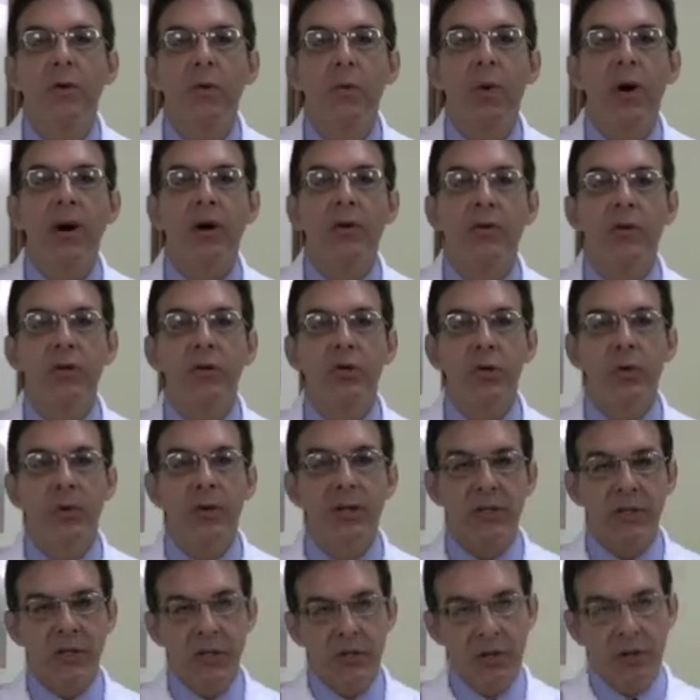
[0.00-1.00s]
where the
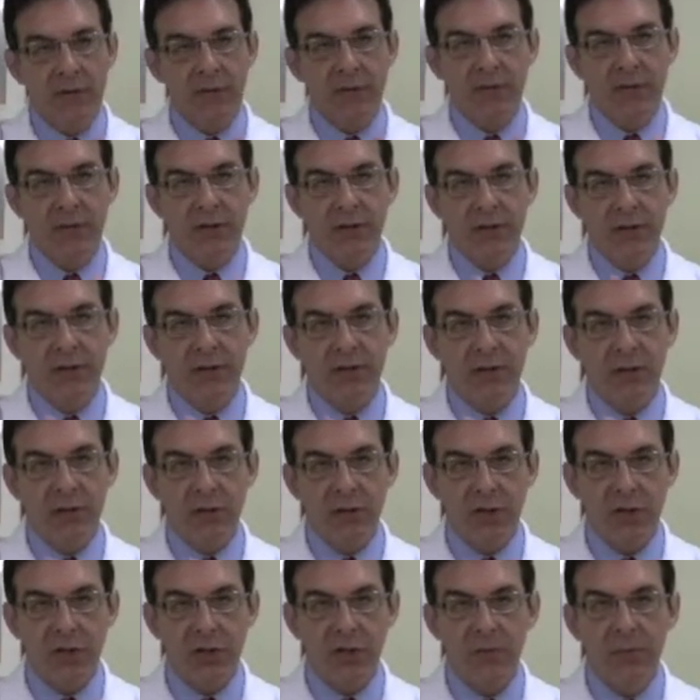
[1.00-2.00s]
joint surfaces are
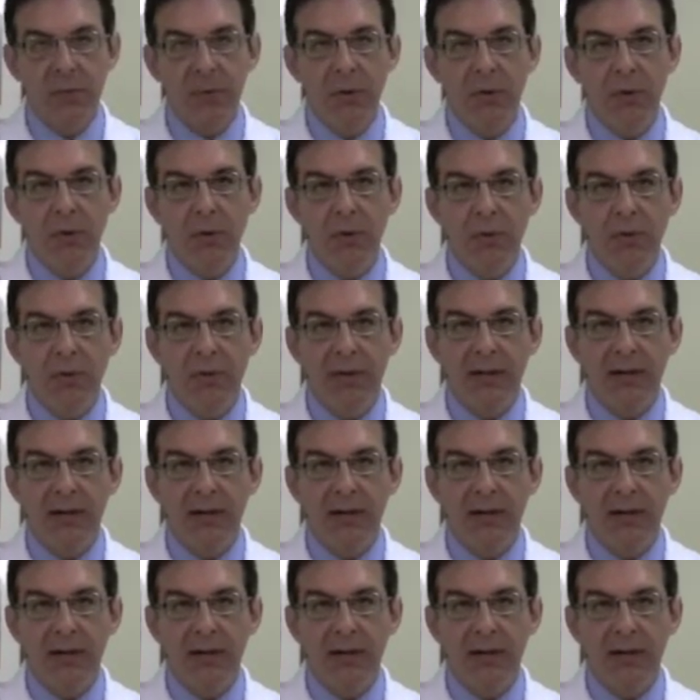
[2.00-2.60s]
smooth